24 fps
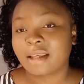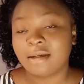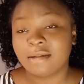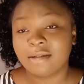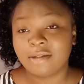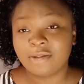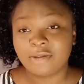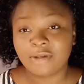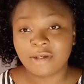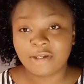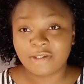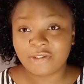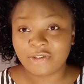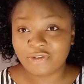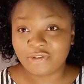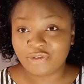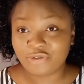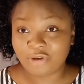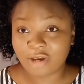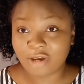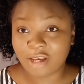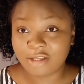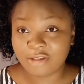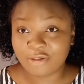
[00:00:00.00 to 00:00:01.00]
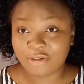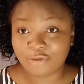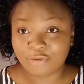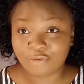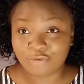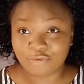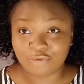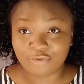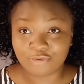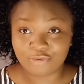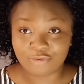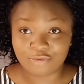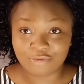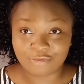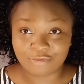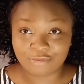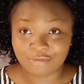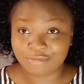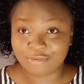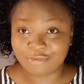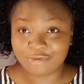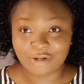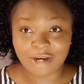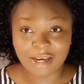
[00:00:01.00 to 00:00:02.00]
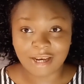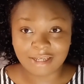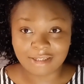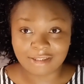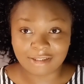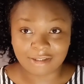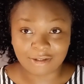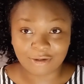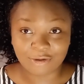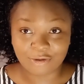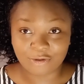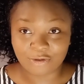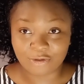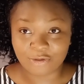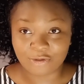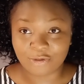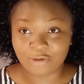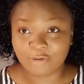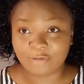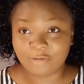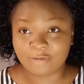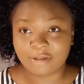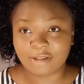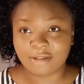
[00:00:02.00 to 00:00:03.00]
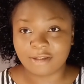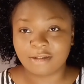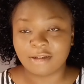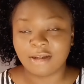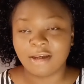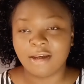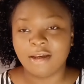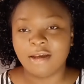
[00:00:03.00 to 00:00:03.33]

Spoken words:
this one is just trying to try his luck or something.